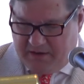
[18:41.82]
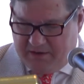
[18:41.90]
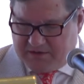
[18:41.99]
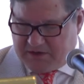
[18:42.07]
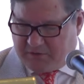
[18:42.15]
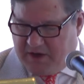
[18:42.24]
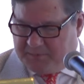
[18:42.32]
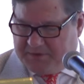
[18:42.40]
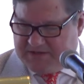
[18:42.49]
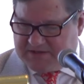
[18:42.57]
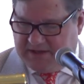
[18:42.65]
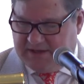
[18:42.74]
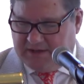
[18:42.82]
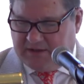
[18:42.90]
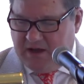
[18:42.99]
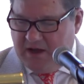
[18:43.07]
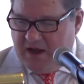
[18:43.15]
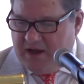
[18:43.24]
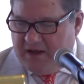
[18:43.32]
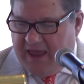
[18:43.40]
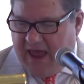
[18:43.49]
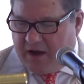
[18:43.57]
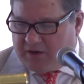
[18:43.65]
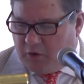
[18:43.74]
Here's a great piece they did.
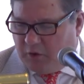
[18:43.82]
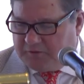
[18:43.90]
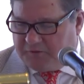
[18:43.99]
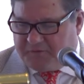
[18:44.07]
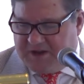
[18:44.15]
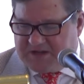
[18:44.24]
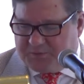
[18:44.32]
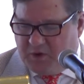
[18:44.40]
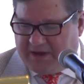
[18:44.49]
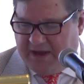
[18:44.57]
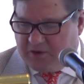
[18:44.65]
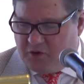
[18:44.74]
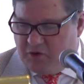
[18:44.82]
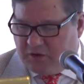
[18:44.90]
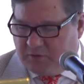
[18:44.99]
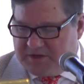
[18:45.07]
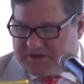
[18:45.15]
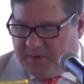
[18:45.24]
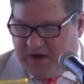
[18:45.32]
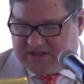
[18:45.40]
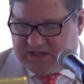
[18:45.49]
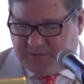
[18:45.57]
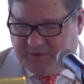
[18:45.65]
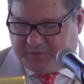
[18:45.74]
How to hold Facebook and Google
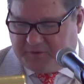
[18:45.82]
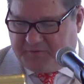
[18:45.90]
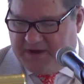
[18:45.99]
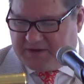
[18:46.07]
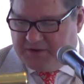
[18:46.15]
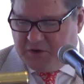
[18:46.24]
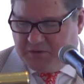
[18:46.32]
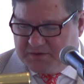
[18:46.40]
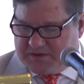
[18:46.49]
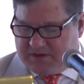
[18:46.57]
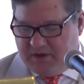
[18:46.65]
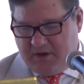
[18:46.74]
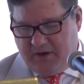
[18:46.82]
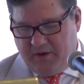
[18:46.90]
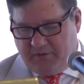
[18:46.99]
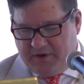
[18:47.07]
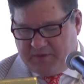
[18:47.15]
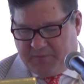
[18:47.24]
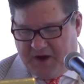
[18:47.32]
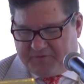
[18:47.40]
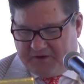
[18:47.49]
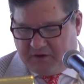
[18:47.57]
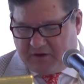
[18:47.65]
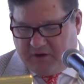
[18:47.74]
responsible for fake news, written by a
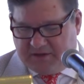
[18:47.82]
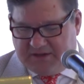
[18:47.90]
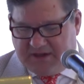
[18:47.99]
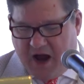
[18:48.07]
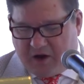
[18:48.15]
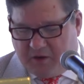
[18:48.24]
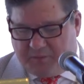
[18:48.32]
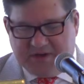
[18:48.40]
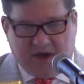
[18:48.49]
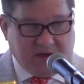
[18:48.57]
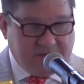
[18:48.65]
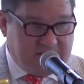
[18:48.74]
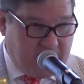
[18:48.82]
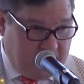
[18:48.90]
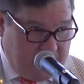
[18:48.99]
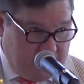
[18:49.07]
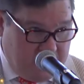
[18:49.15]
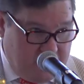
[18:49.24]
fellow called Jakub Janda.